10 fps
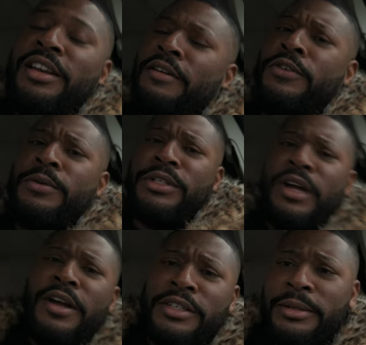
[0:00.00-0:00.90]
That food was
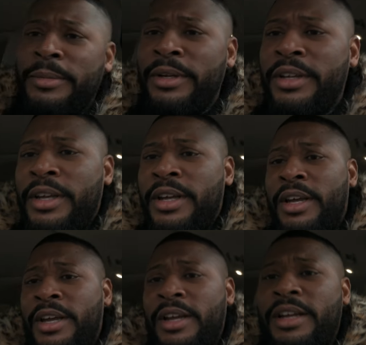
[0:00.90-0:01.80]
awesome.
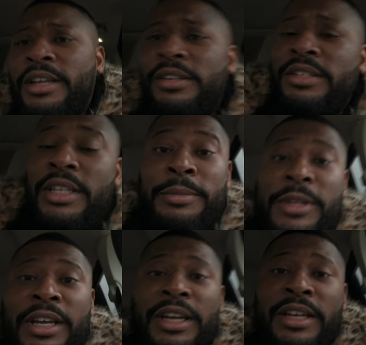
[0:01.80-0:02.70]
Can you see
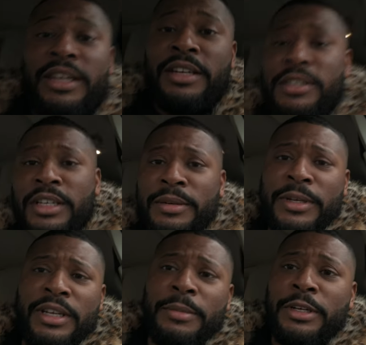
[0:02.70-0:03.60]
me? Can you see me?
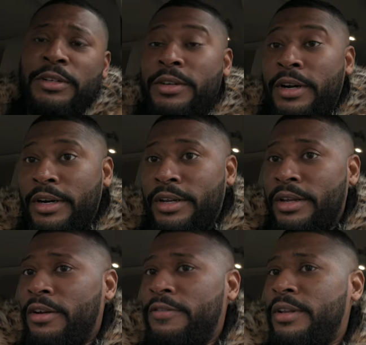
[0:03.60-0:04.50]
Am I too dark?
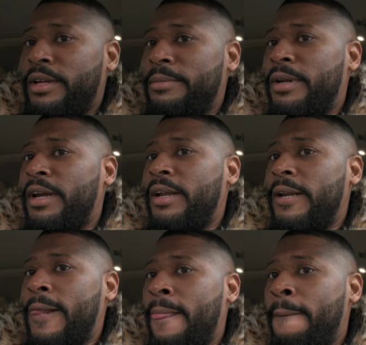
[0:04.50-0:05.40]
Hopefully I'm not.
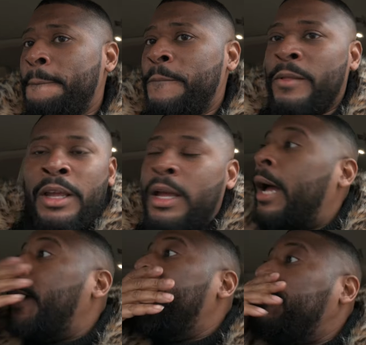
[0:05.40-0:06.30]

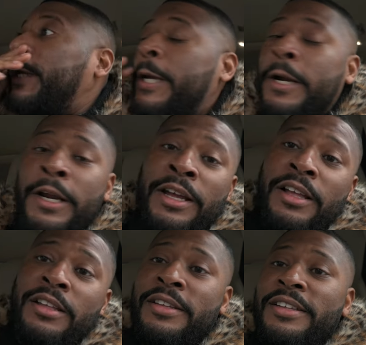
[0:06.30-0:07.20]
I don't even care.
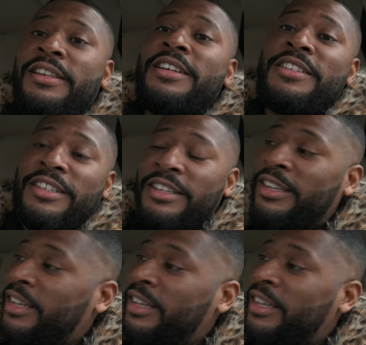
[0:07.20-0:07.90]
Listen.